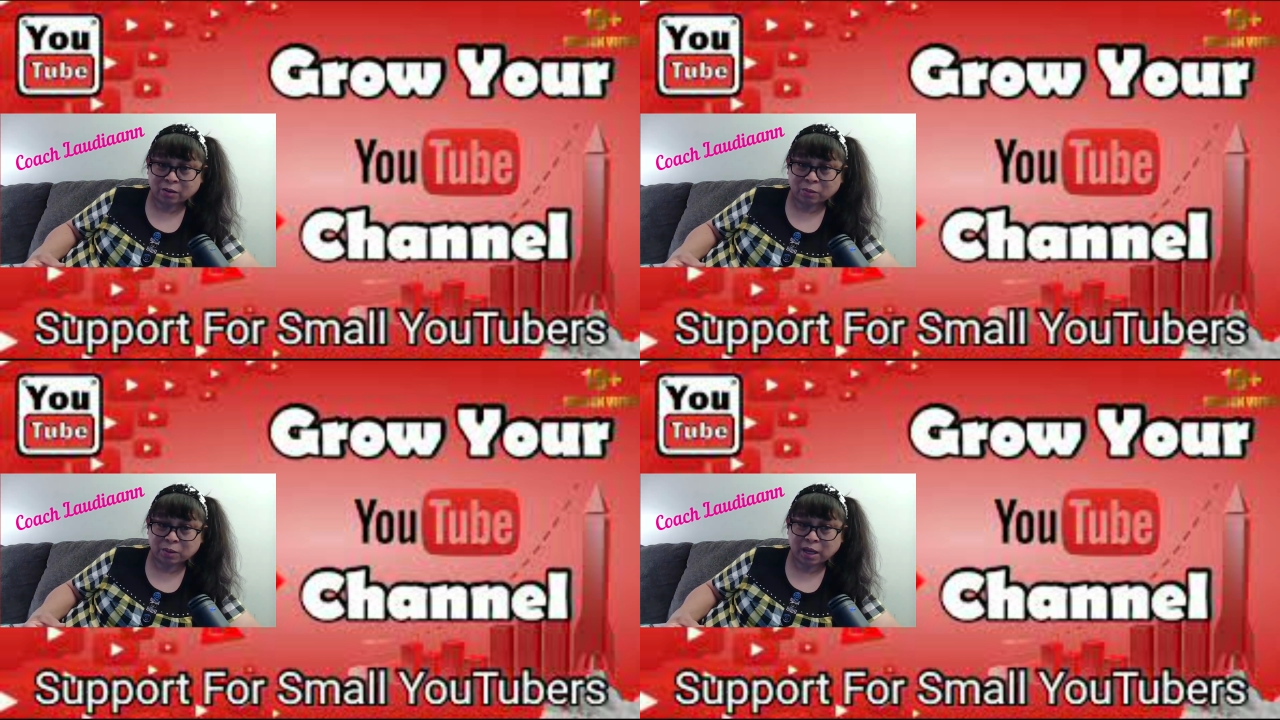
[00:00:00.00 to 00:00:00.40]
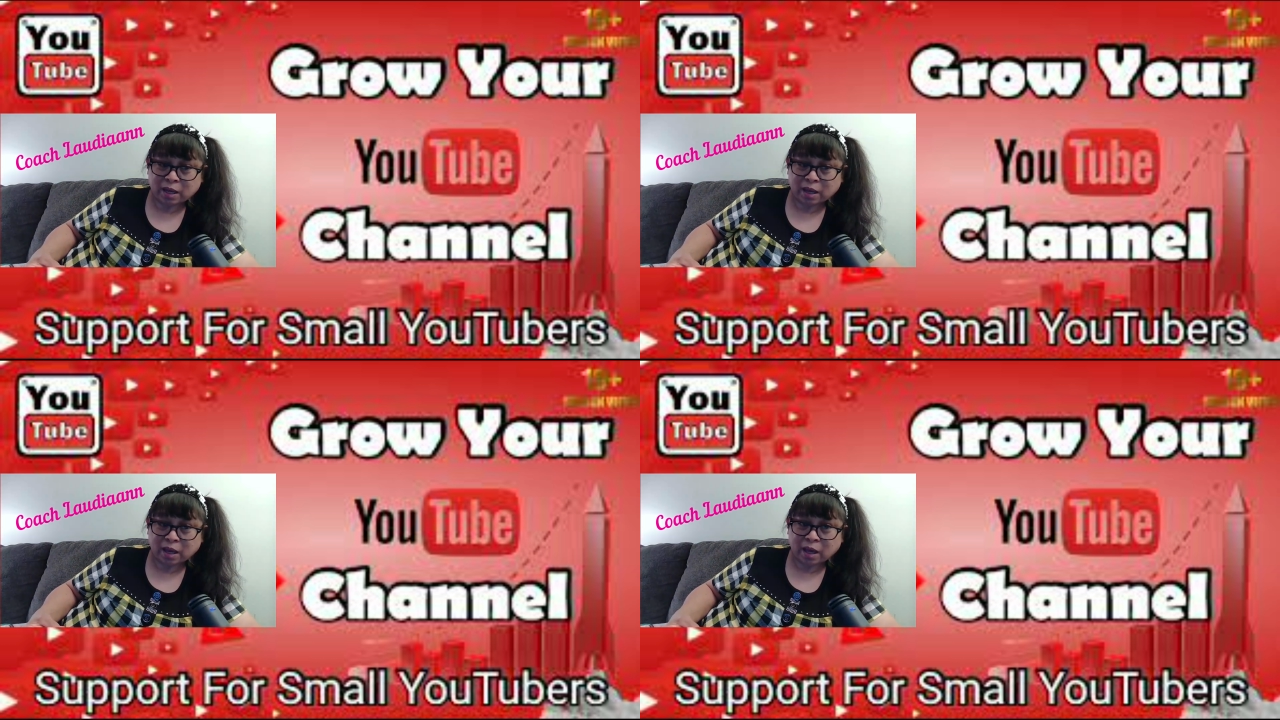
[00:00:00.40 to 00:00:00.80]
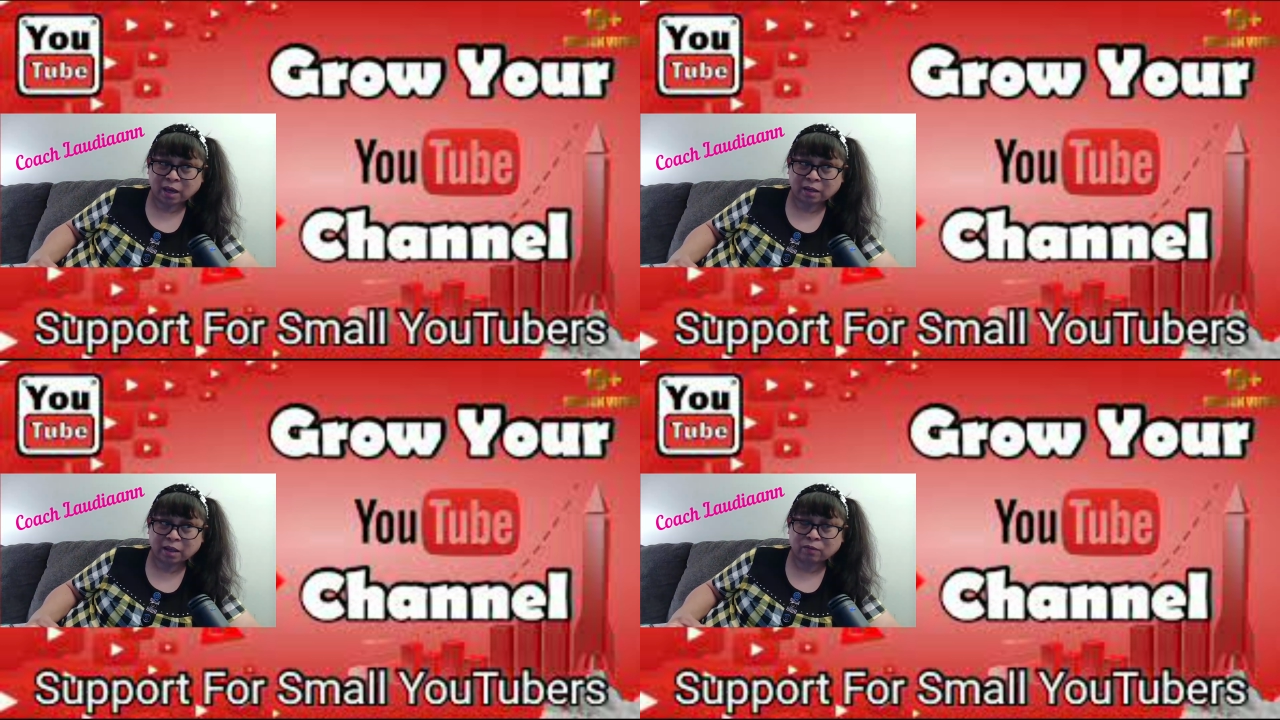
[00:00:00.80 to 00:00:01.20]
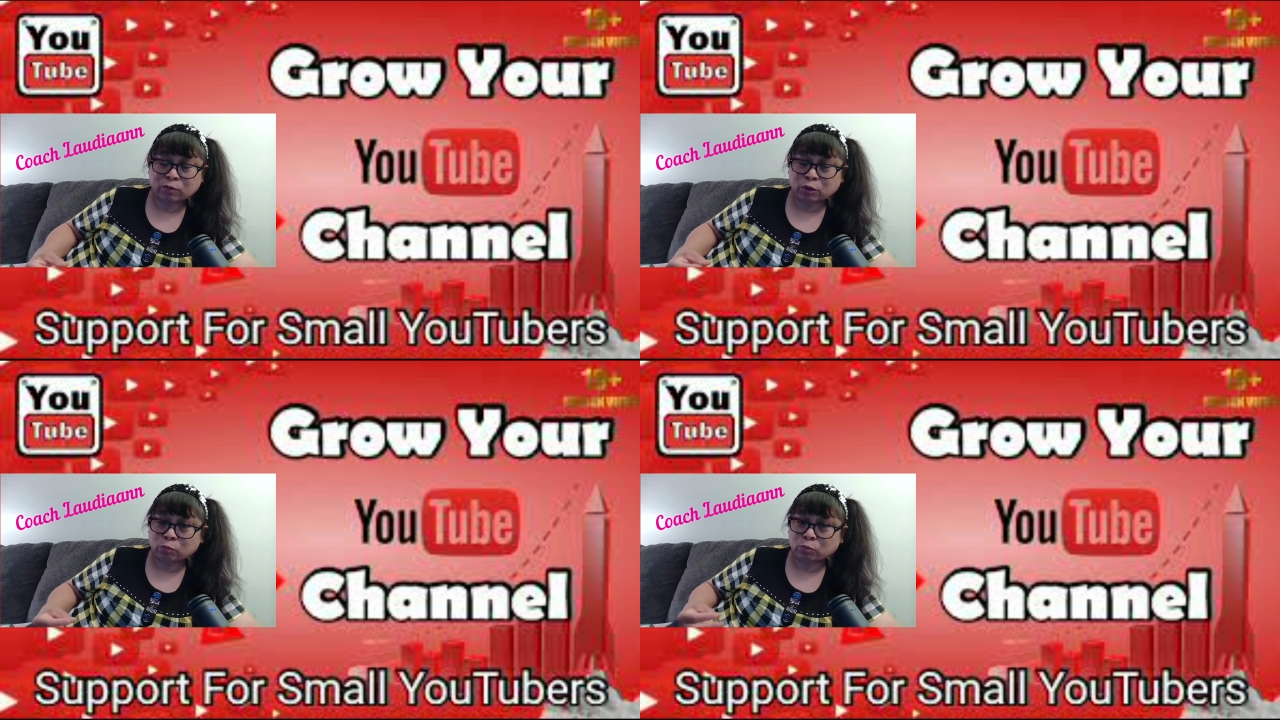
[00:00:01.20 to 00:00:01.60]
Okay. And
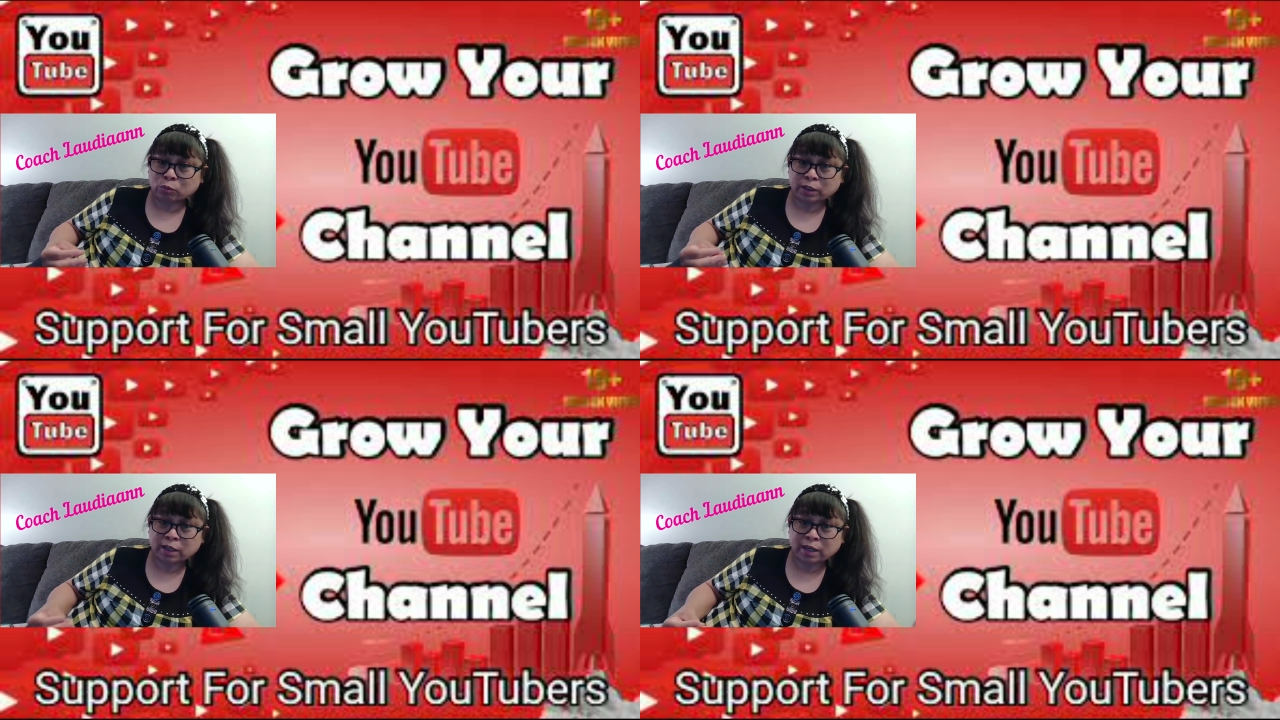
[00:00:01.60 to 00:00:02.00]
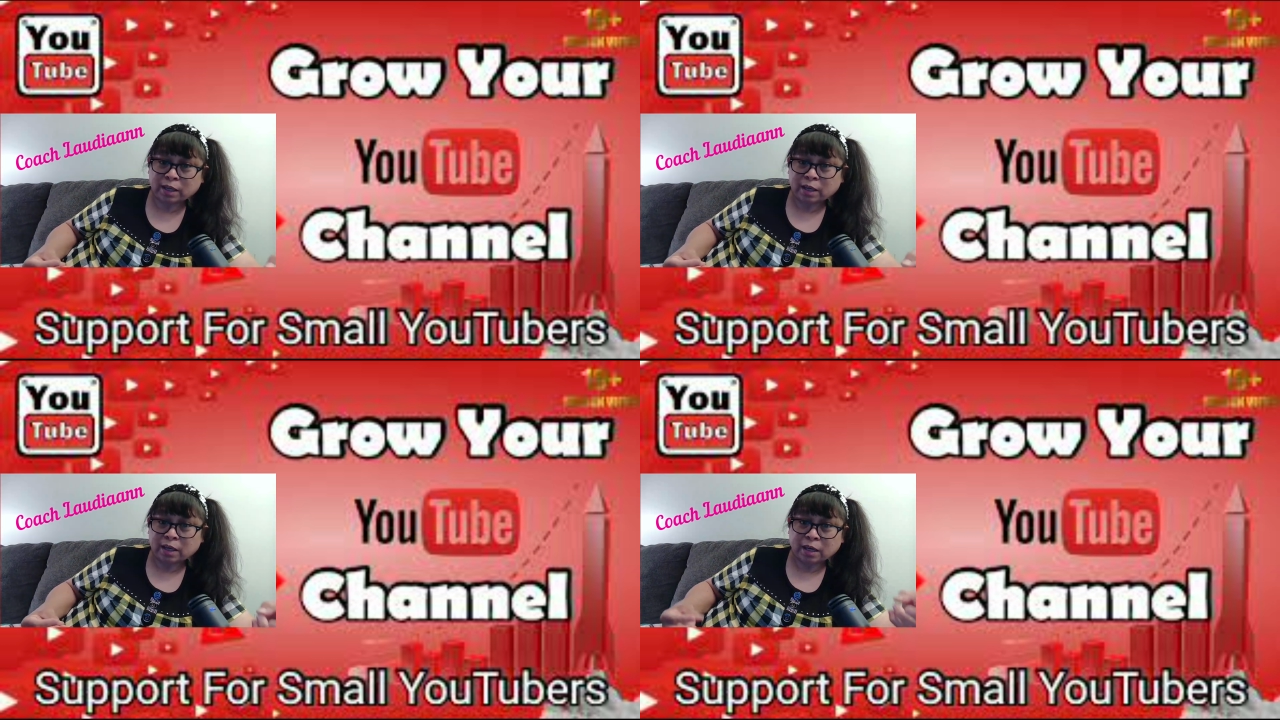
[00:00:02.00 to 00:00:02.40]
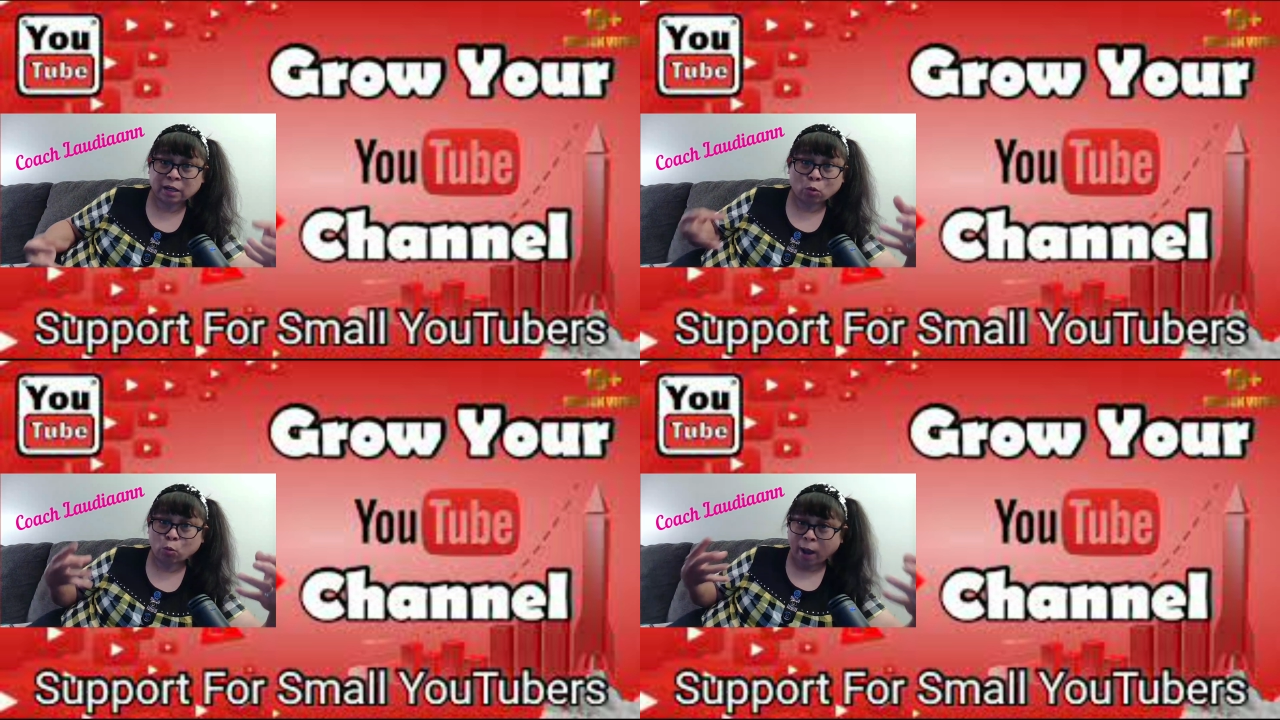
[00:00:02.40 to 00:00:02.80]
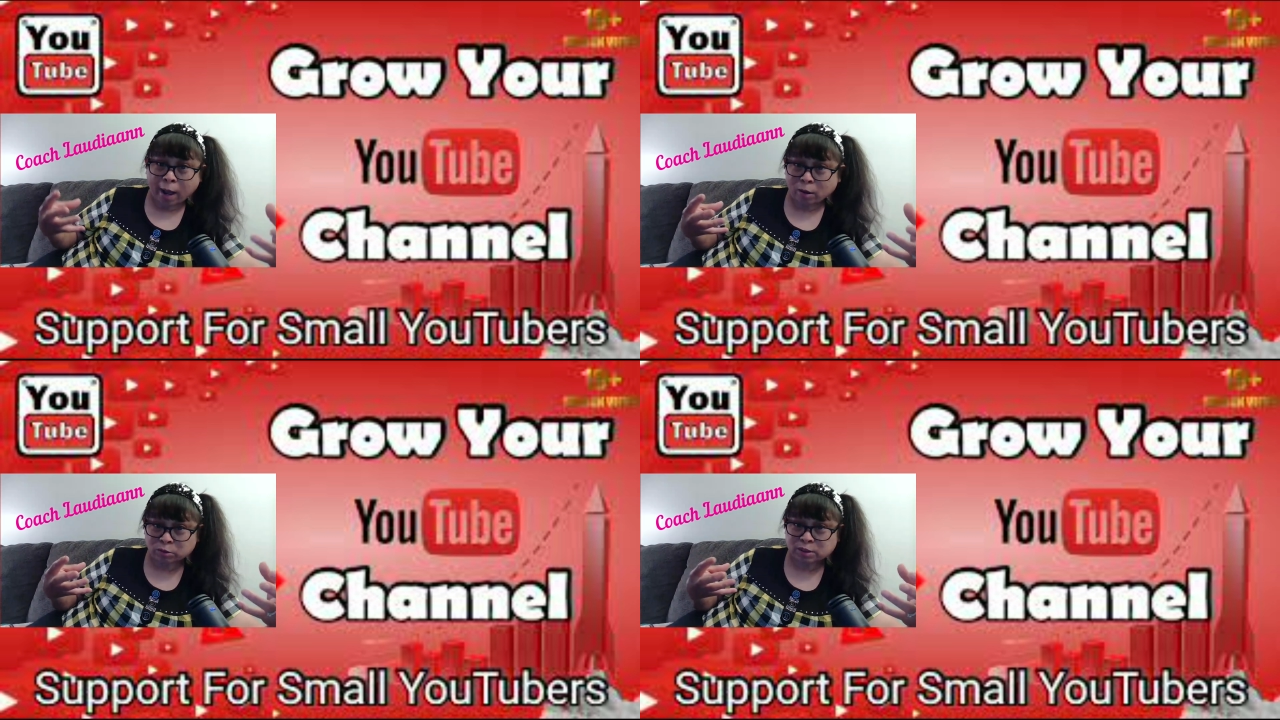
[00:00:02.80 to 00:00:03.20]
if they're really in a
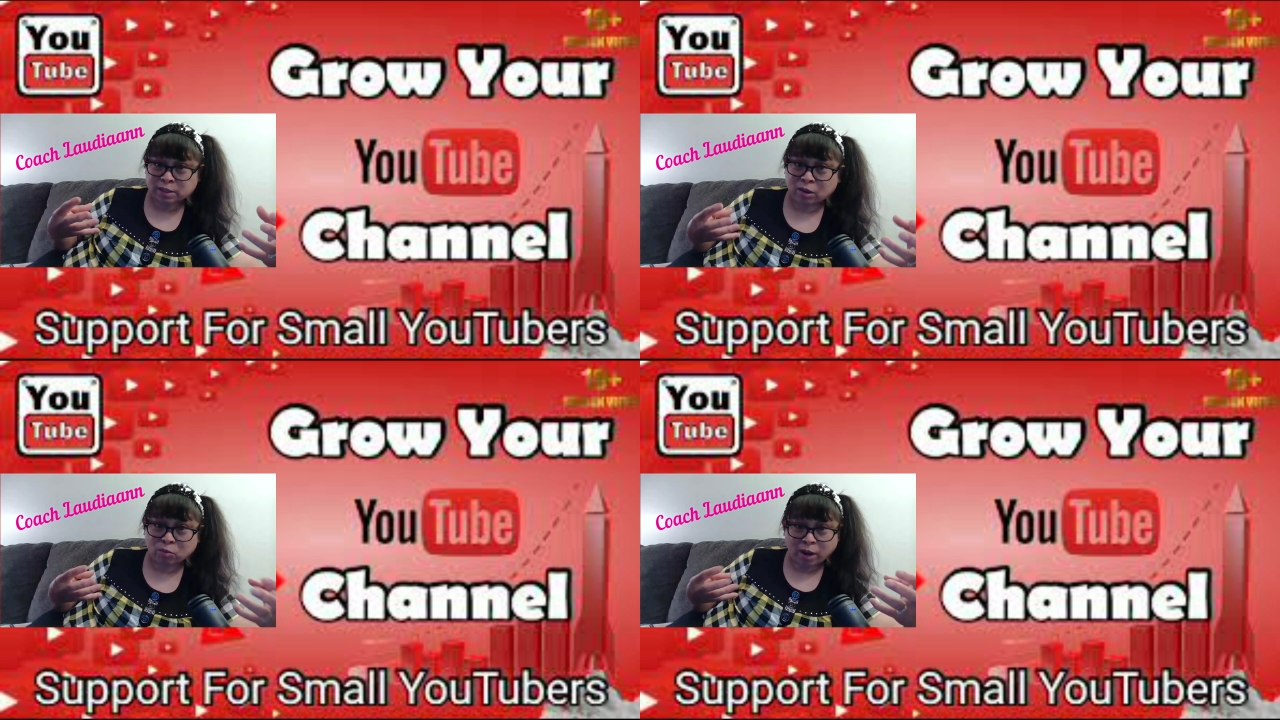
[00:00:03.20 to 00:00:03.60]
wow state,